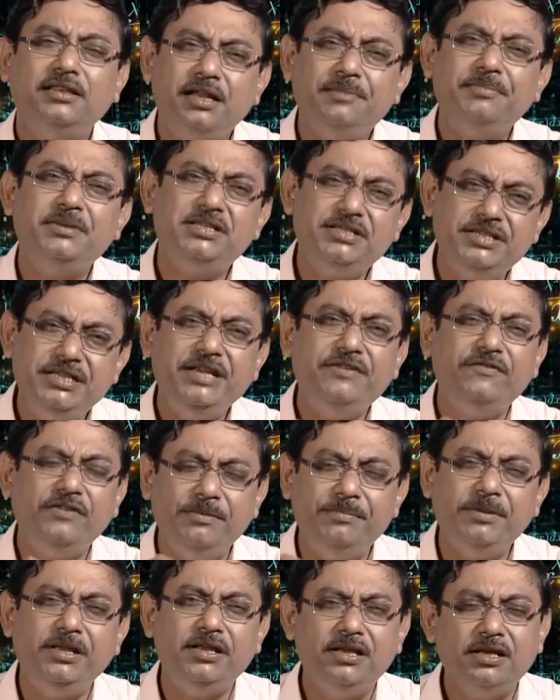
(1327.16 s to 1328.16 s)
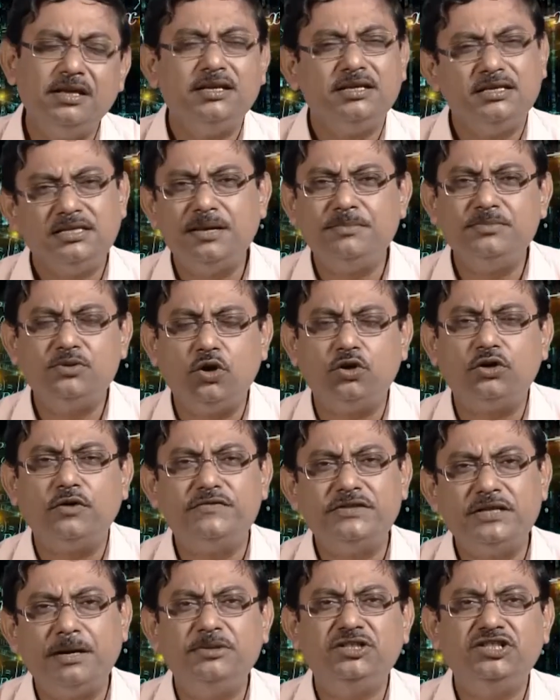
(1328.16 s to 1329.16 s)
That means t will be some sort
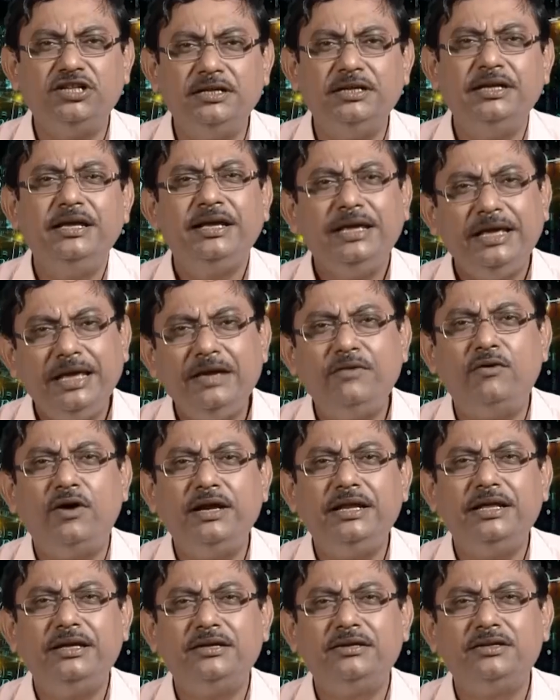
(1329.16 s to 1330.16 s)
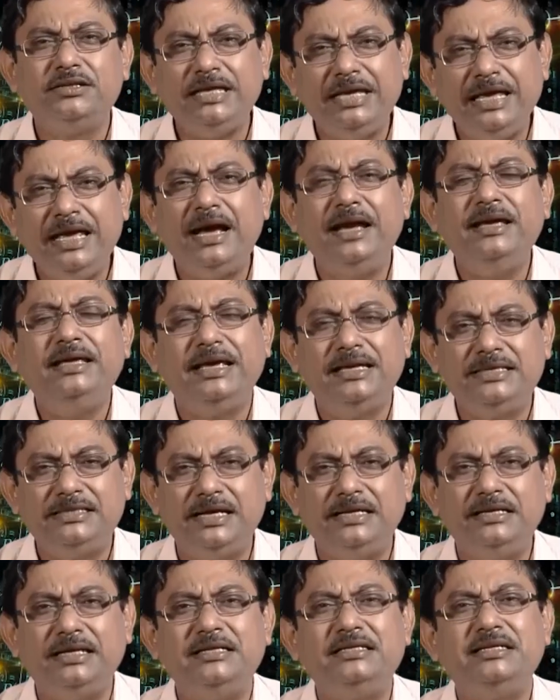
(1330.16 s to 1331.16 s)
of summation a1 ai
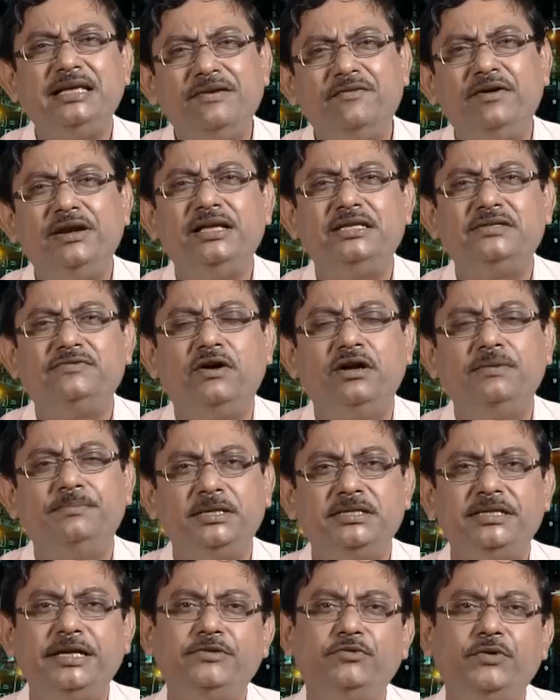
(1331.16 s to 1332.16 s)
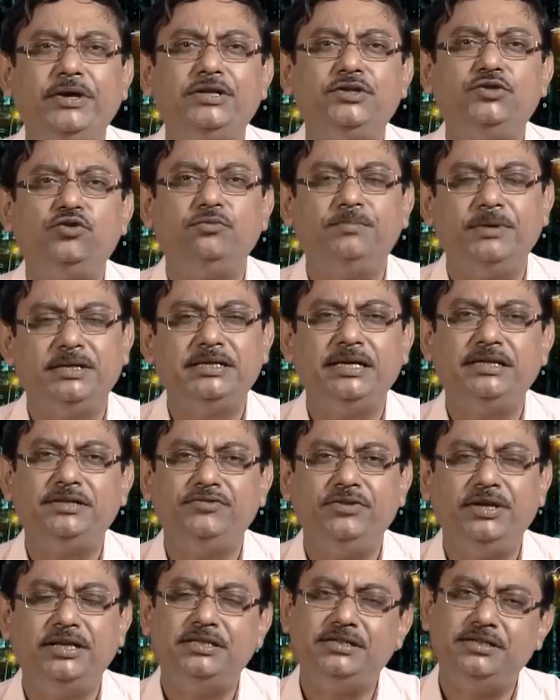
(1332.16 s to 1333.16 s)
xi, that is a1 x1 plus a2 x2 plus
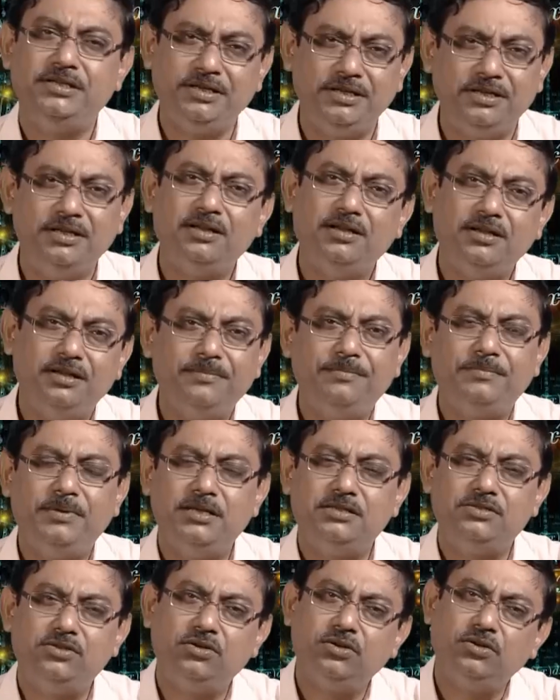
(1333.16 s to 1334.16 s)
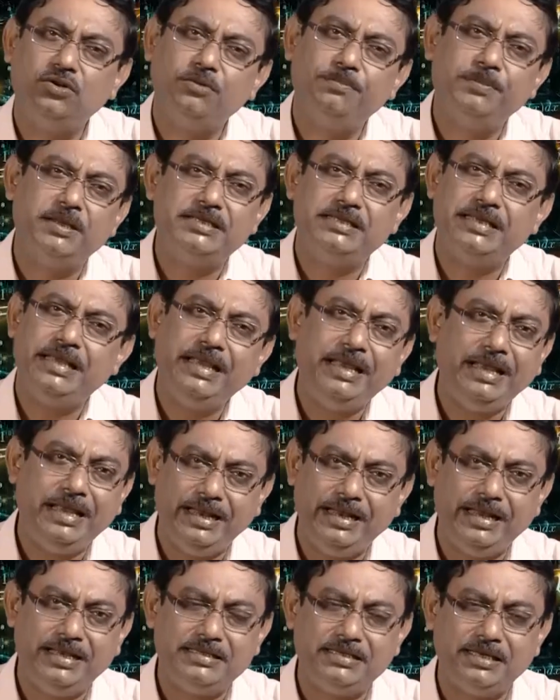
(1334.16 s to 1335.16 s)
a3 x3 plus dot dot dot plus
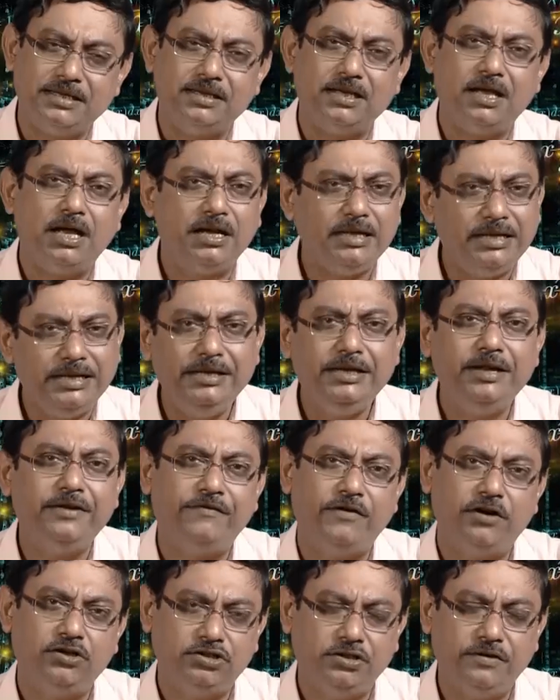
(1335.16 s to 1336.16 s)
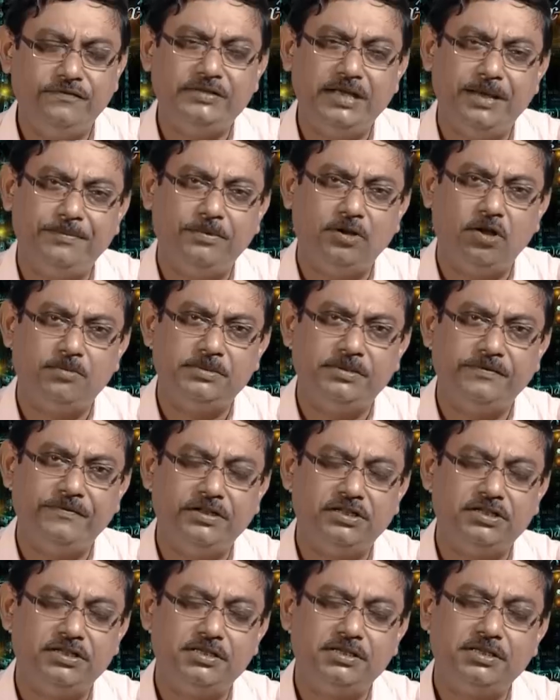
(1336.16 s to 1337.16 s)
an xn, a linear function of sample
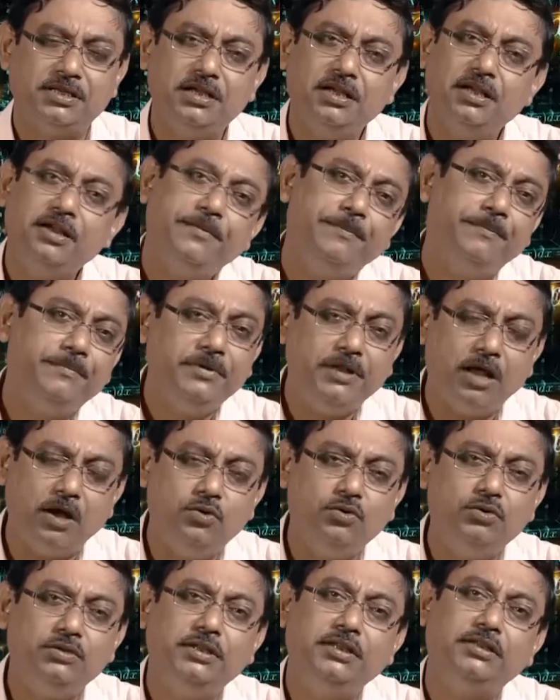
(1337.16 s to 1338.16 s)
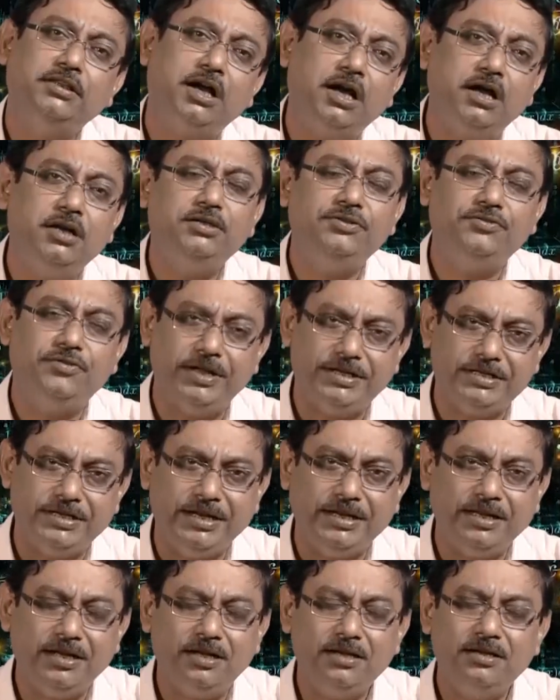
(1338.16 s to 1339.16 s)
observations. Now the third
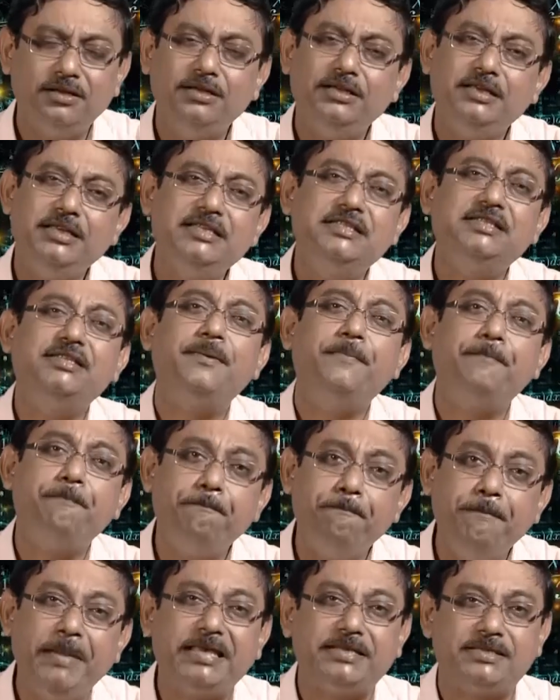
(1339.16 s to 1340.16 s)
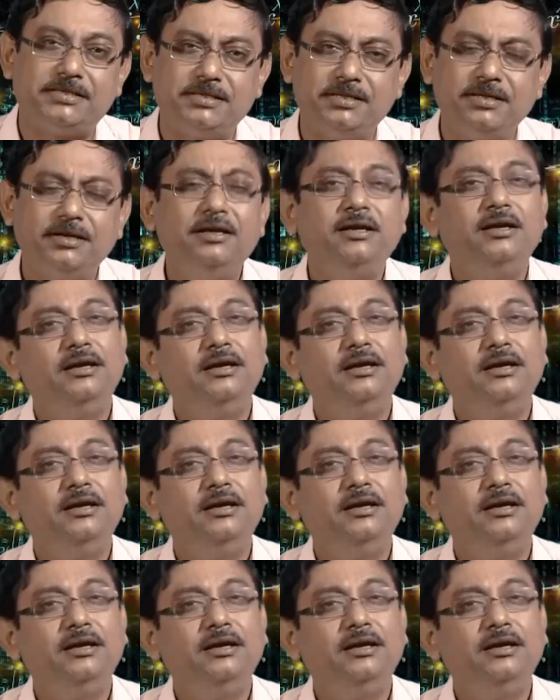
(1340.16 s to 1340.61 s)
criteria is best.